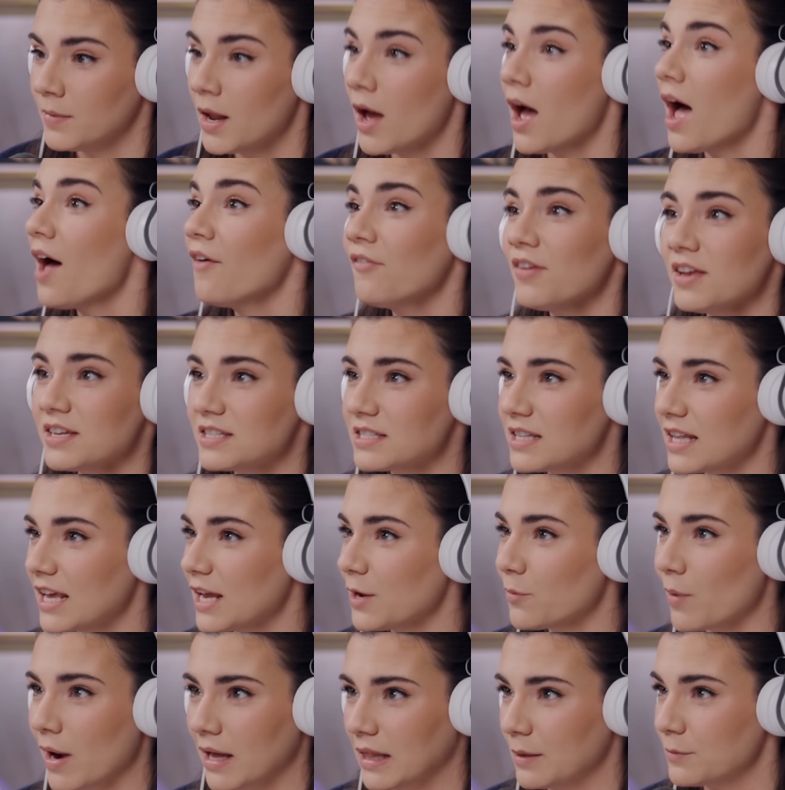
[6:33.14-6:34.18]
Now, obviously,
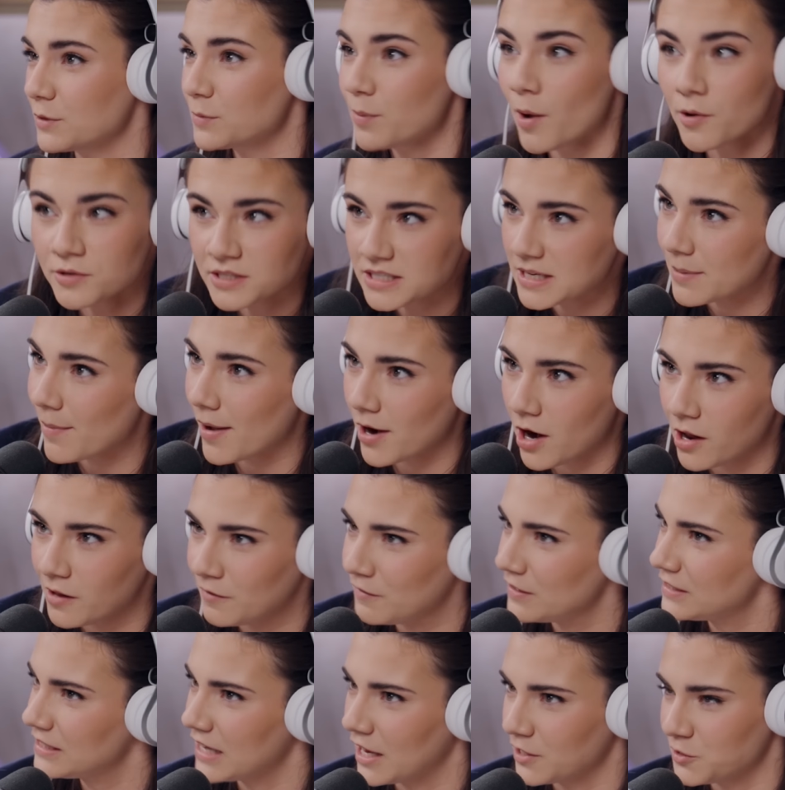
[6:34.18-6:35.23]
Riley was posting about all of
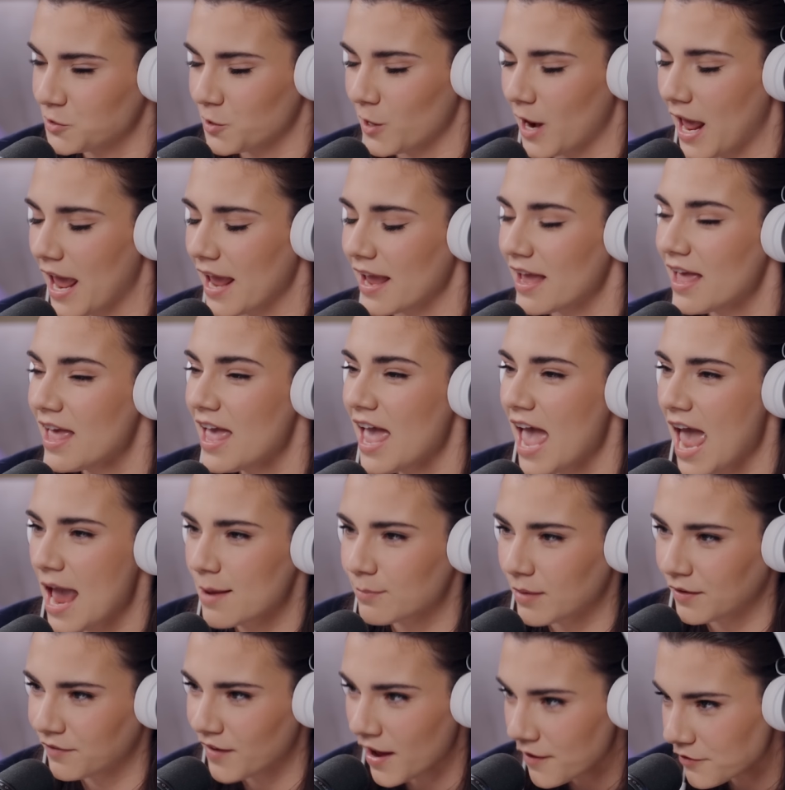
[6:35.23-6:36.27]
this yesterday, and
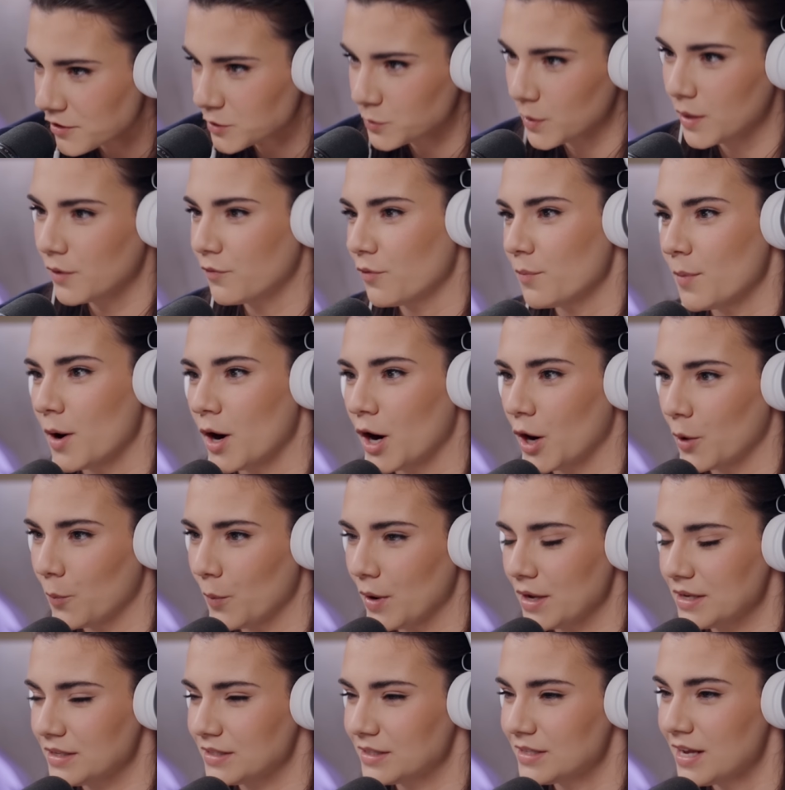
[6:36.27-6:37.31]
my favorite tweet from her
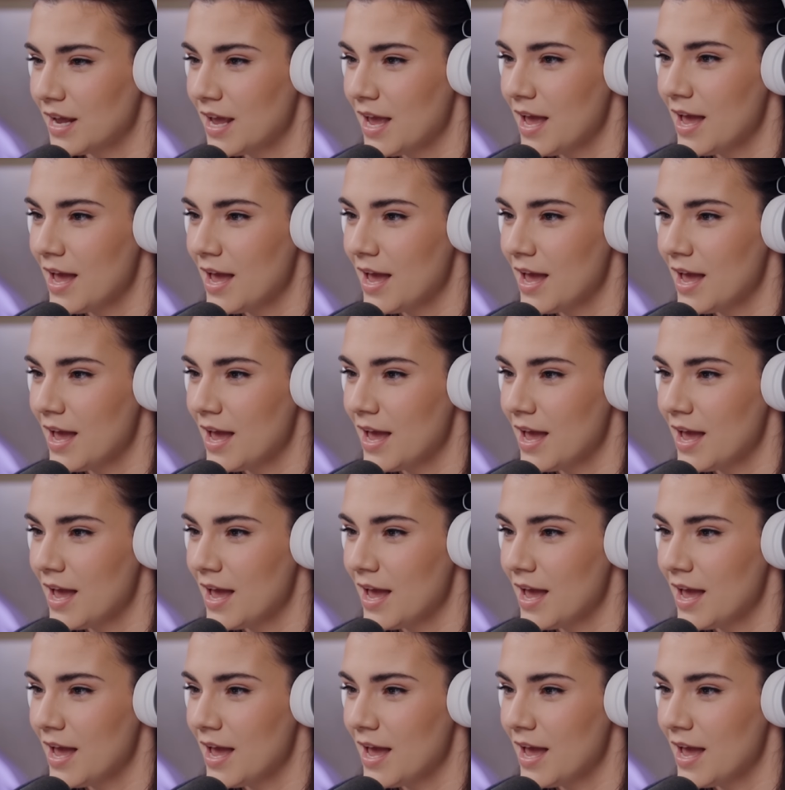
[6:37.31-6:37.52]
was